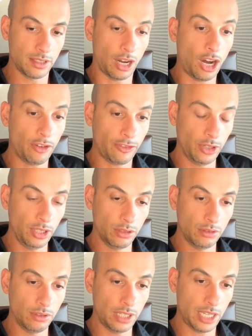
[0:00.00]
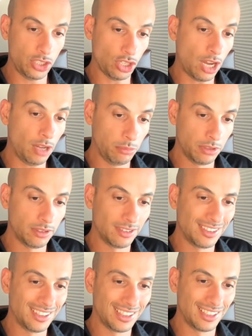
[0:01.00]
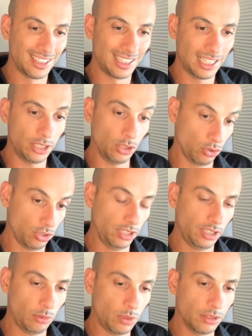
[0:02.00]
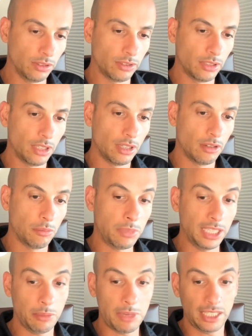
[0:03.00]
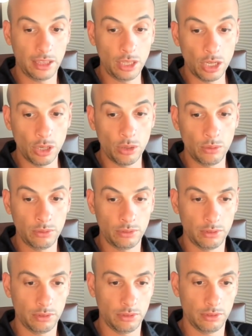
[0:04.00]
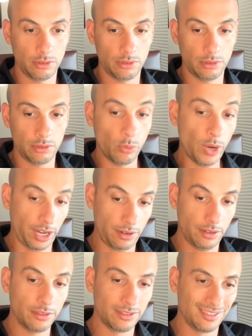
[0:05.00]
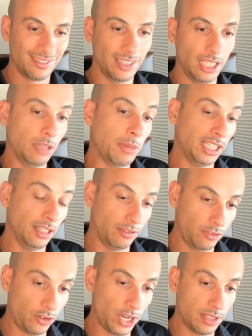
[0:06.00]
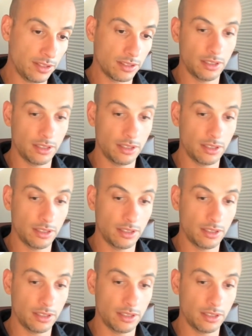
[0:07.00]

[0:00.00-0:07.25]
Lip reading: offer you a job. Usually they won't, but they might know where, and they might have friends.